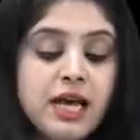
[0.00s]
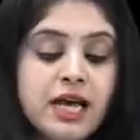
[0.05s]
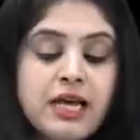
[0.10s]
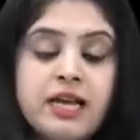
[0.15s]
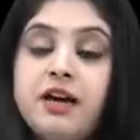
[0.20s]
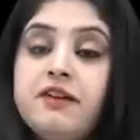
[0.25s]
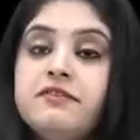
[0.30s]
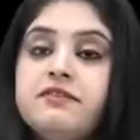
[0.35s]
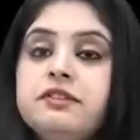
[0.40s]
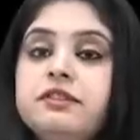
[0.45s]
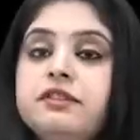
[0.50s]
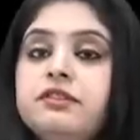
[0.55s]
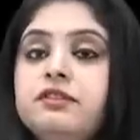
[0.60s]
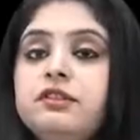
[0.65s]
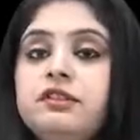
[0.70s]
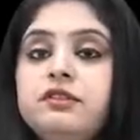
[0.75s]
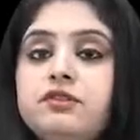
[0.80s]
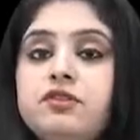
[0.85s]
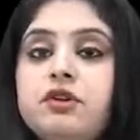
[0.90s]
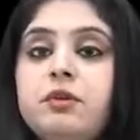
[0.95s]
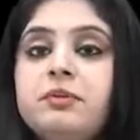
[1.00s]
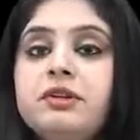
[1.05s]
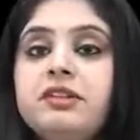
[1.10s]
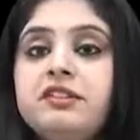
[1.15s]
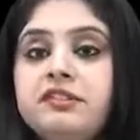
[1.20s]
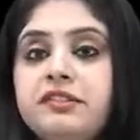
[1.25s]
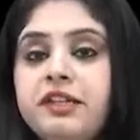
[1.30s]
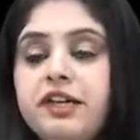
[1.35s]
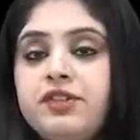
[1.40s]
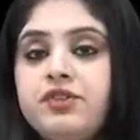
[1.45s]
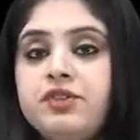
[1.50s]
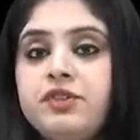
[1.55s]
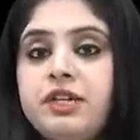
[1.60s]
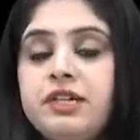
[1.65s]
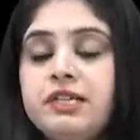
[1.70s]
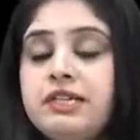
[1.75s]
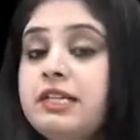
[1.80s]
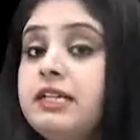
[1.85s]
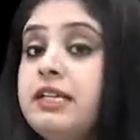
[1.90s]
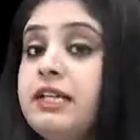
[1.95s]
And after this topic is
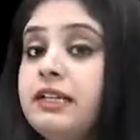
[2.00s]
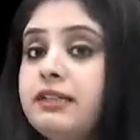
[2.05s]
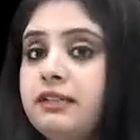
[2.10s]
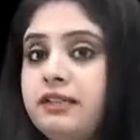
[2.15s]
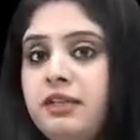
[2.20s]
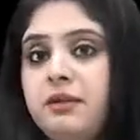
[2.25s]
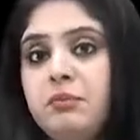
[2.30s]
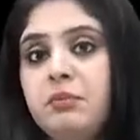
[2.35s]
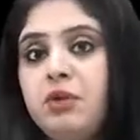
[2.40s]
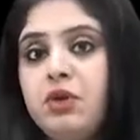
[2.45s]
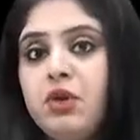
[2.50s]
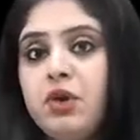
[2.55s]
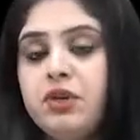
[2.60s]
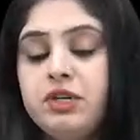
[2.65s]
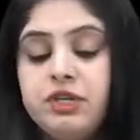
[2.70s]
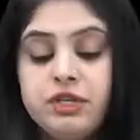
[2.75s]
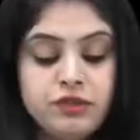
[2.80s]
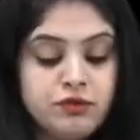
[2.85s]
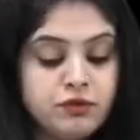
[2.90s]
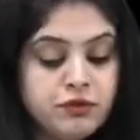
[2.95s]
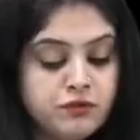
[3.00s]
saturated, nothing beyond it.